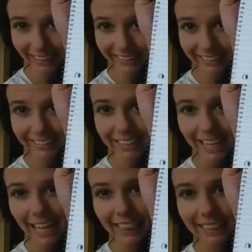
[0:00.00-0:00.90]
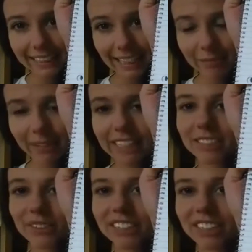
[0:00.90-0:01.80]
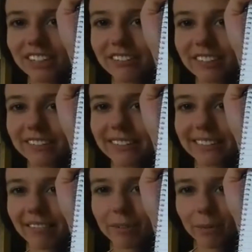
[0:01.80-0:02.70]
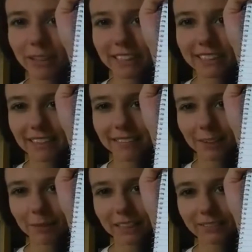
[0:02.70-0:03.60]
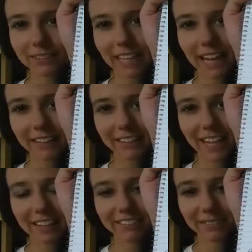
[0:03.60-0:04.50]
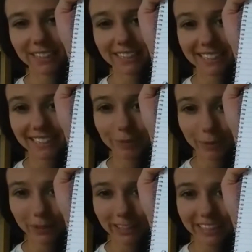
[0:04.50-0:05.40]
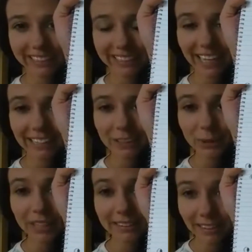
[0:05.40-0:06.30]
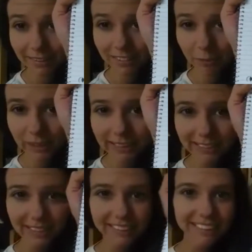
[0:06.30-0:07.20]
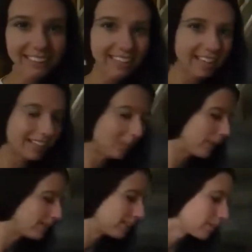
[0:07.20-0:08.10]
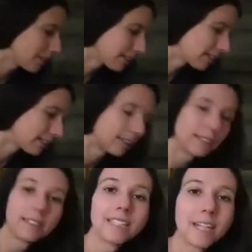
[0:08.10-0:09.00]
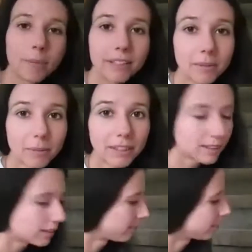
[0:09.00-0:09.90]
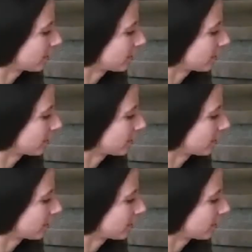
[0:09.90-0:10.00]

Heckle, and then second place was Jerkface with 7 points, and third place was AccuLives with 6 points. Yes, you get tons of pizza. Look at that. Opinion book? Opinion book?